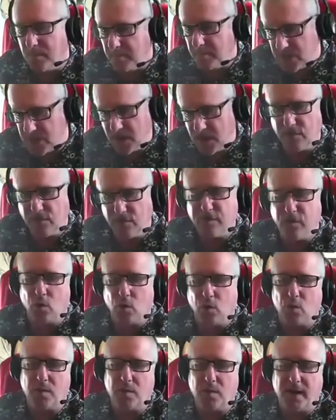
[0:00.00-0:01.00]

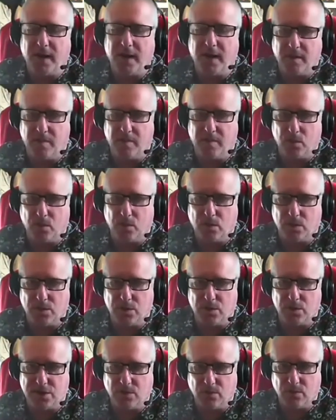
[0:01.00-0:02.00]
Missing form
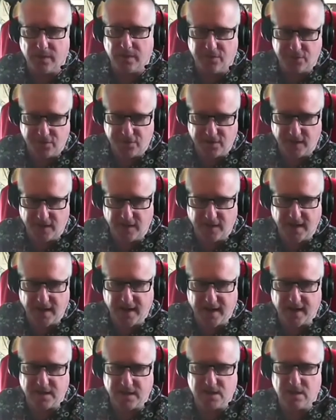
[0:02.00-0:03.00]
labels. We've seen
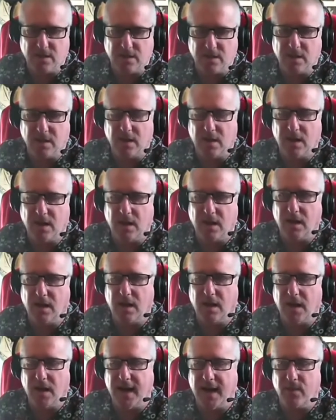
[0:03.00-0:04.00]
that,
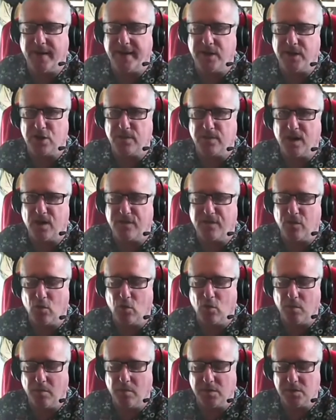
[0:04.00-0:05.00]
how HTML
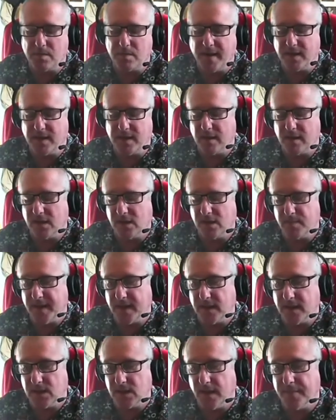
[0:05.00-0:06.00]
forms make things
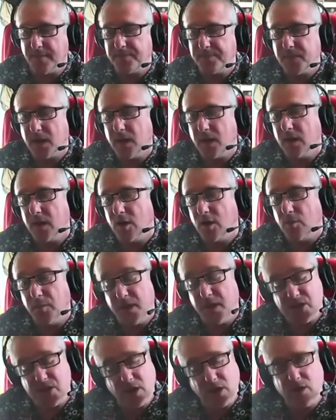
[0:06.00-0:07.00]
better.
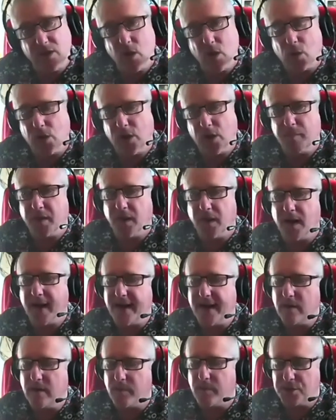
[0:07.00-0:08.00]
Missing document
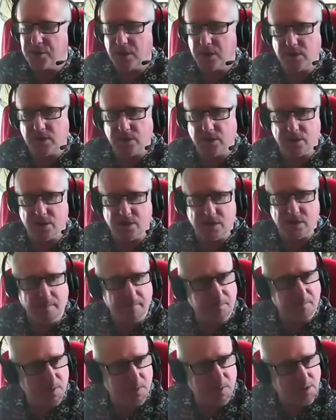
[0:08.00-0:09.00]
language. This is as
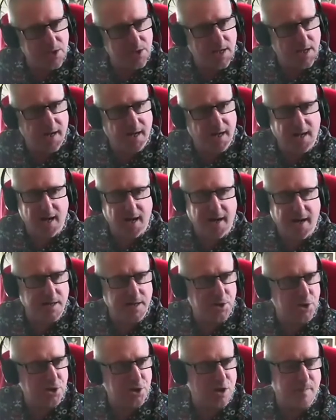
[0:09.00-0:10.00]
simple as saying
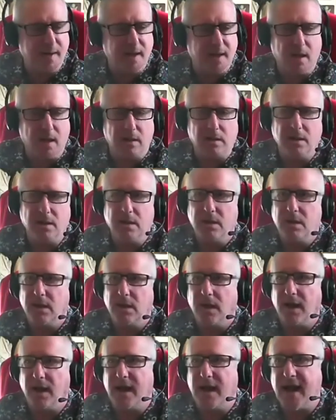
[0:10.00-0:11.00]
HTML
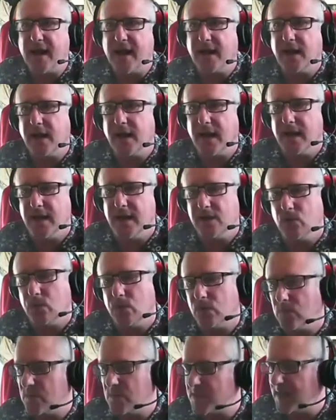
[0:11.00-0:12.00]
lang
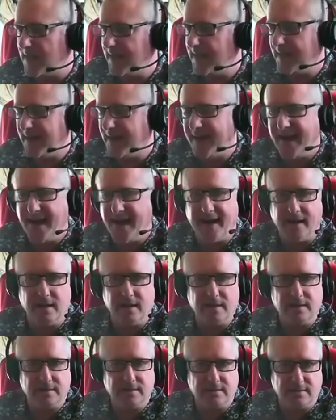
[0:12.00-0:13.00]
equals EN
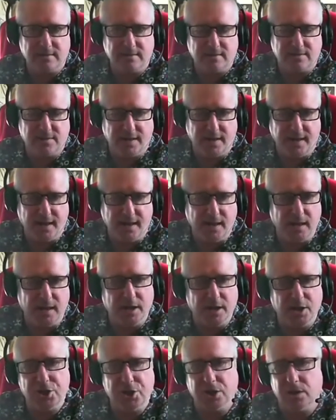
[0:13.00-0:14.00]
for
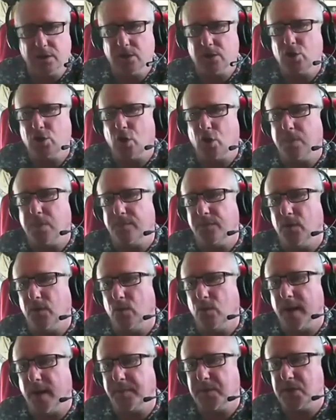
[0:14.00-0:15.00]
English at the top of your
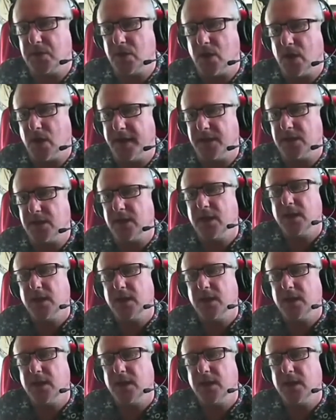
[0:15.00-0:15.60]
website